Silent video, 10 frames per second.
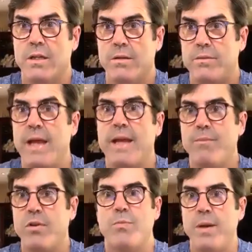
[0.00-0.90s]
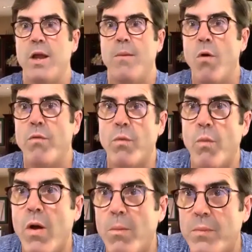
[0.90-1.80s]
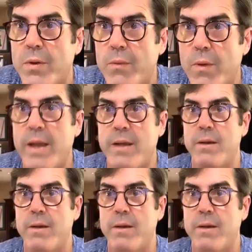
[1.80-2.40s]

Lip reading: they can just become overwhelmed, right?